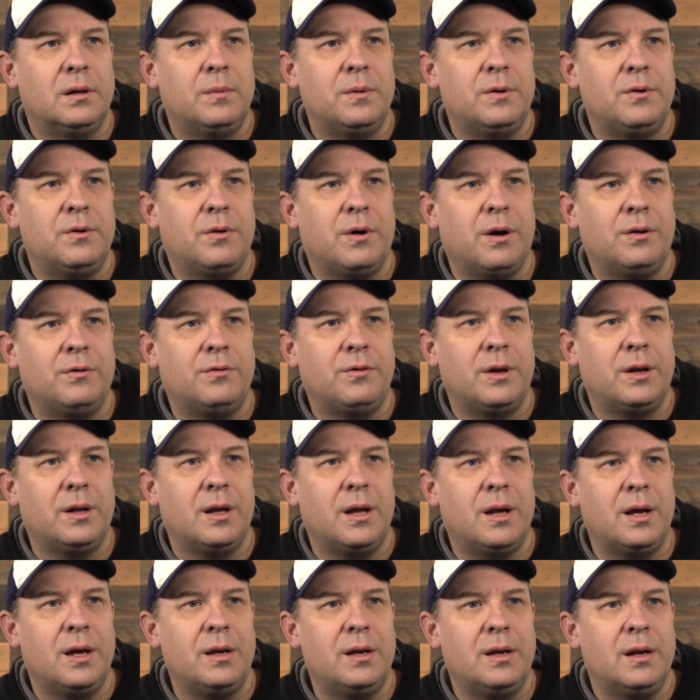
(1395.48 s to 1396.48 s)
Can we draw a
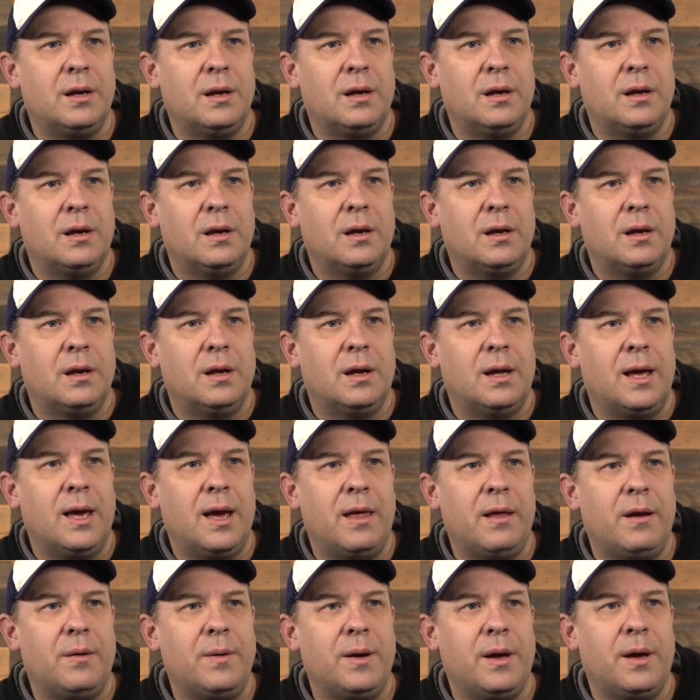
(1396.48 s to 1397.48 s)
trend line?
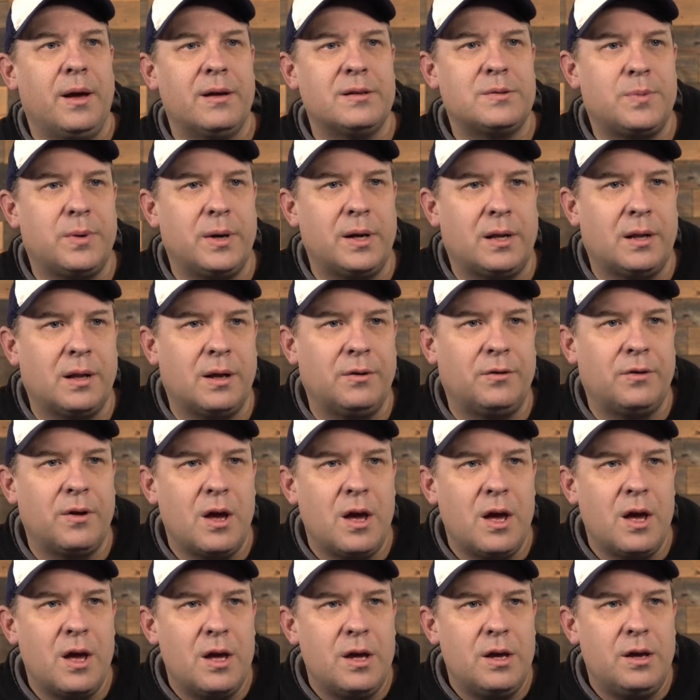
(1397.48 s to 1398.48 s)
Yeah, there we go. That's pretty close.